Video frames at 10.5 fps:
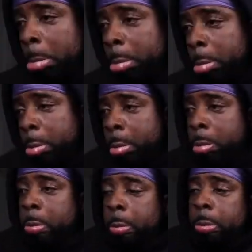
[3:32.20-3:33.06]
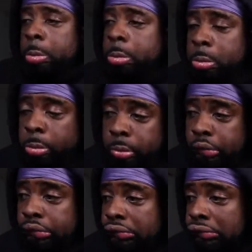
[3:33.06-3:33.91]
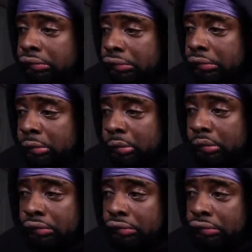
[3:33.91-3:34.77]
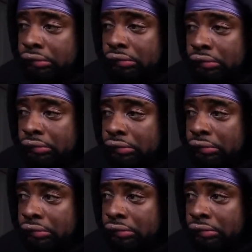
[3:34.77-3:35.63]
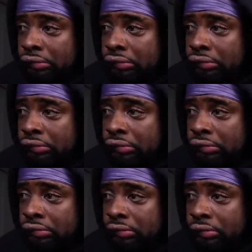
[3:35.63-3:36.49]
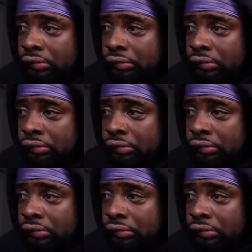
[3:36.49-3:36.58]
This person isn't speaking.